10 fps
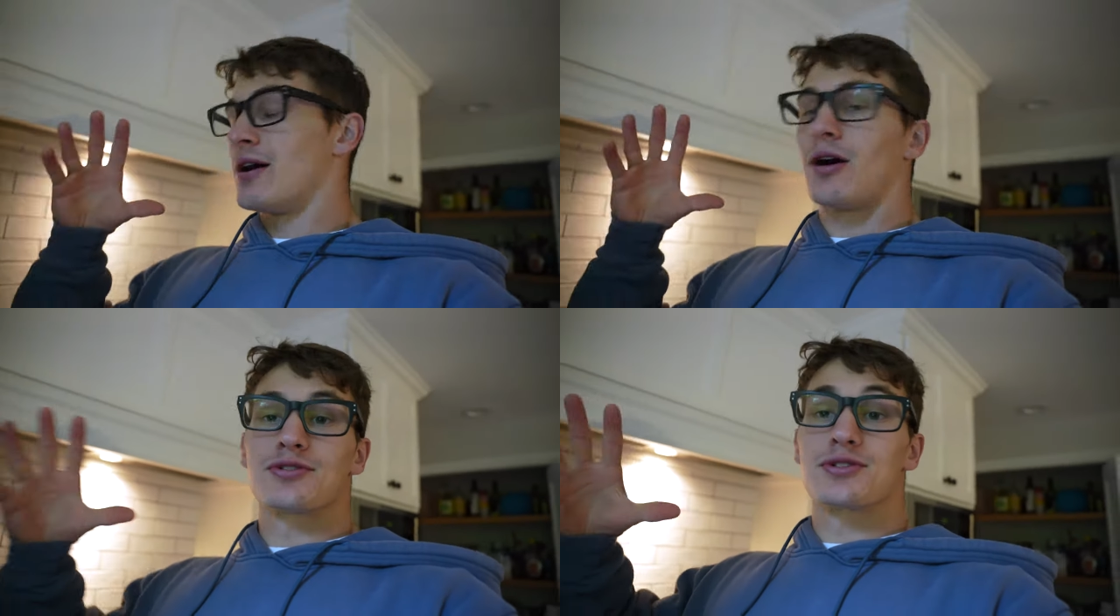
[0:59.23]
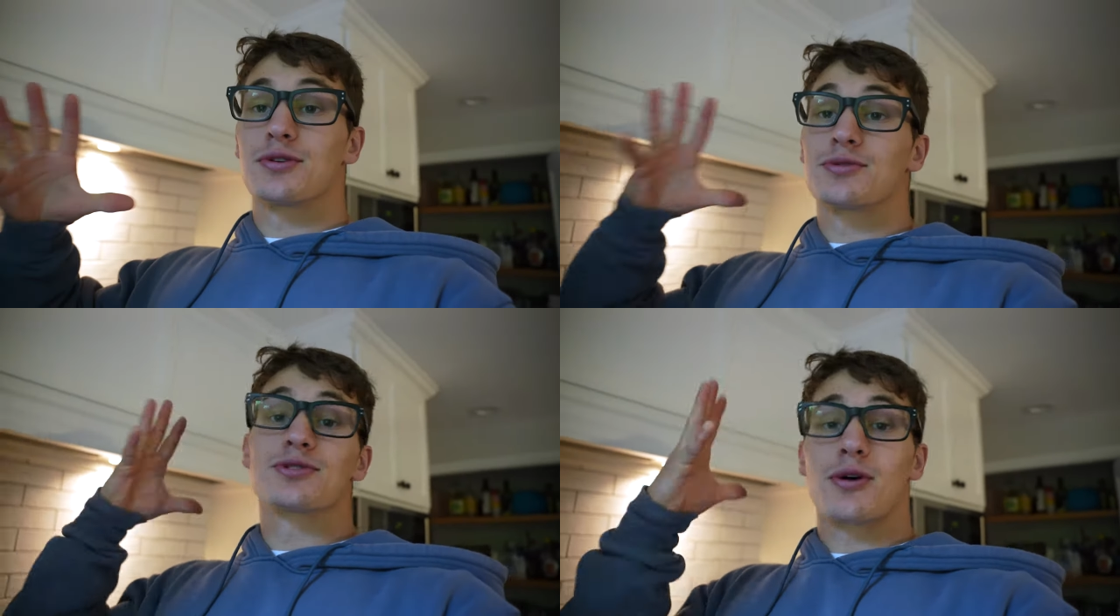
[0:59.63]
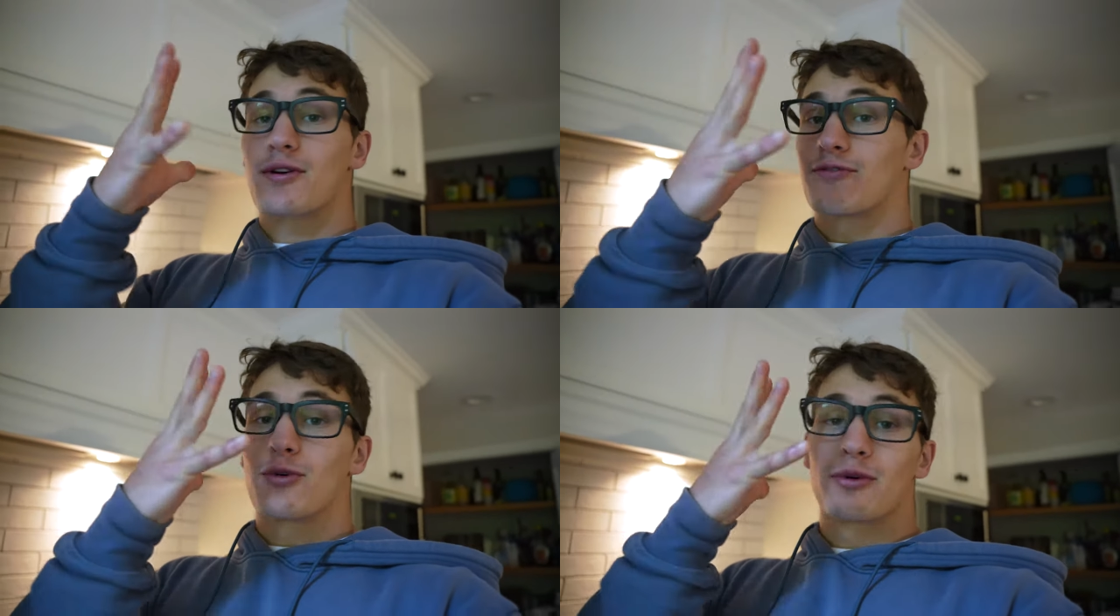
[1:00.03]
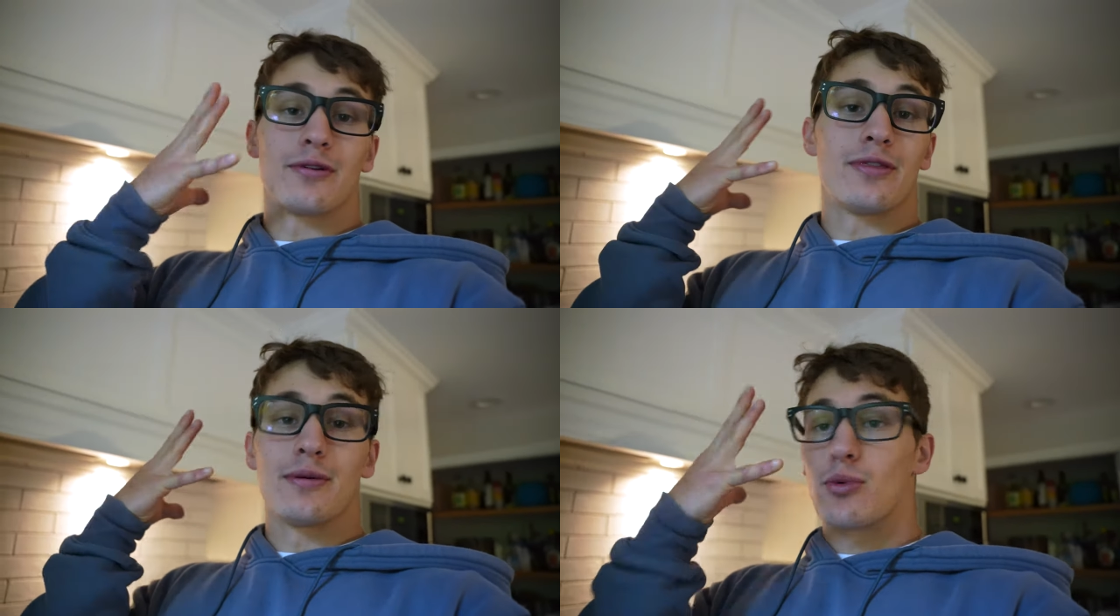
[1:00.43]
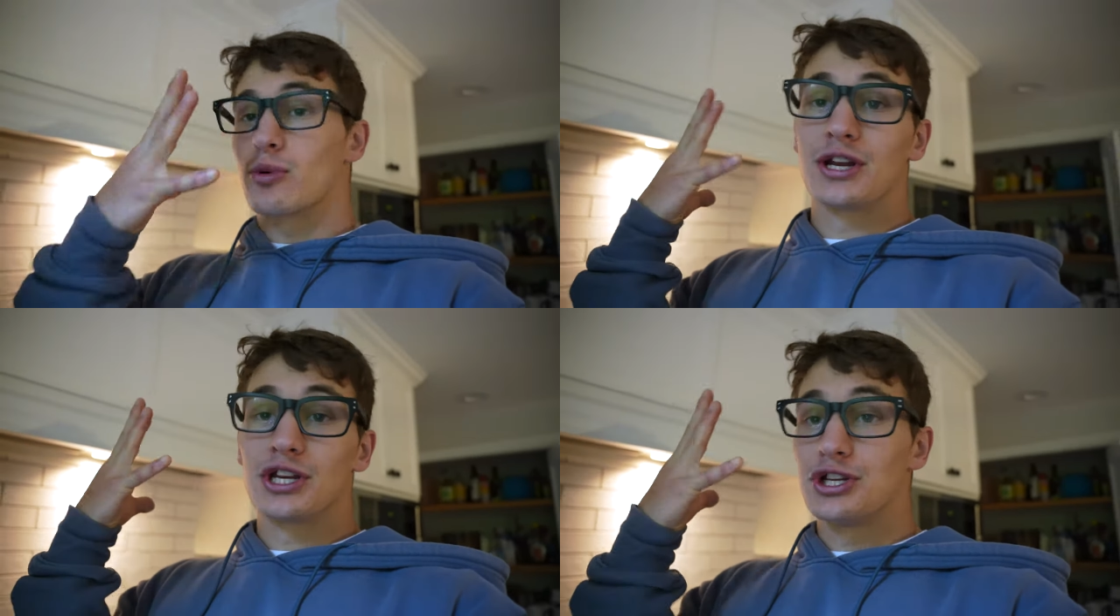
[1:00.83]
Also, sorry for the
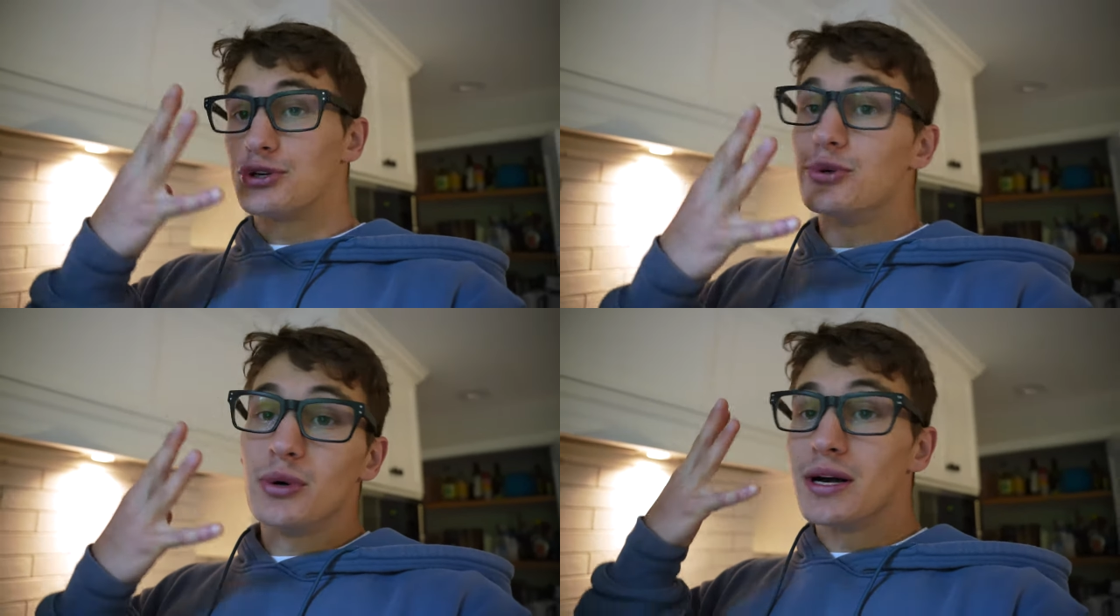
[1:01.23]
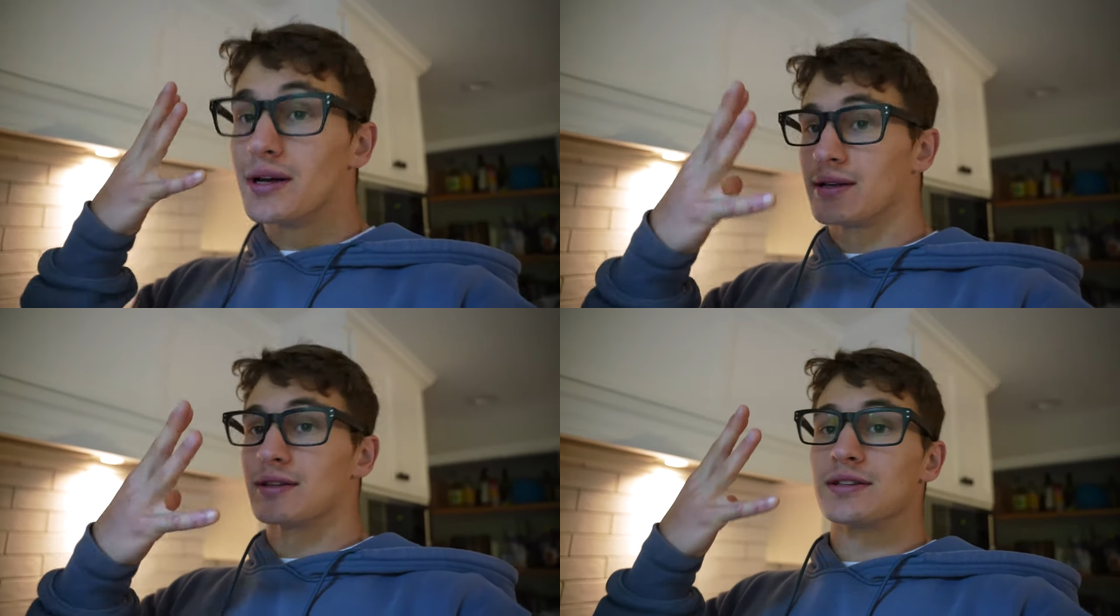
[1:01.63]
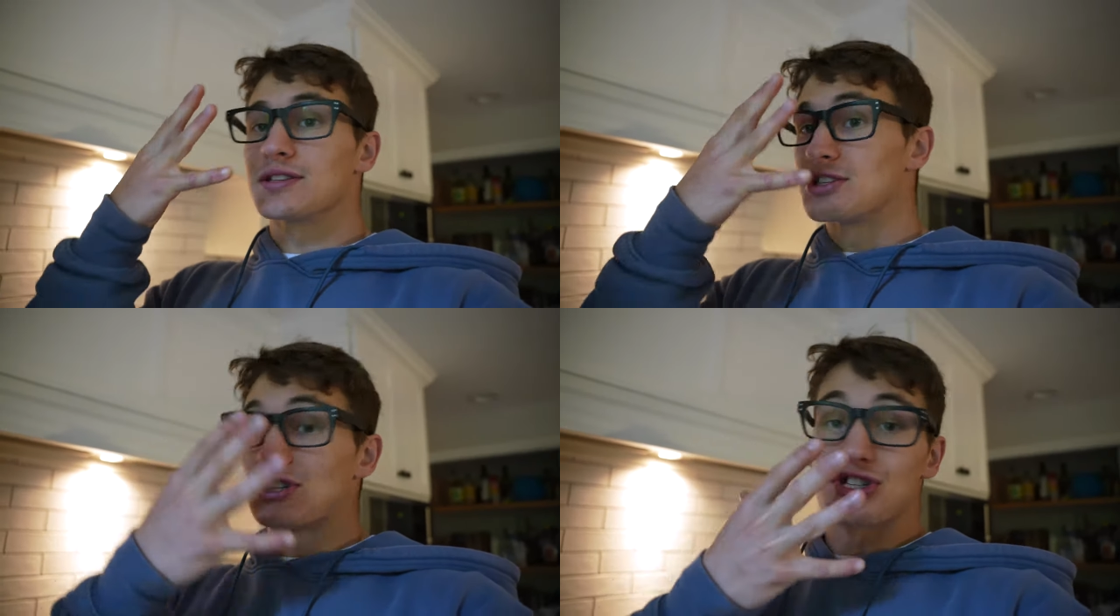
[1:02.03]
morning dew. This is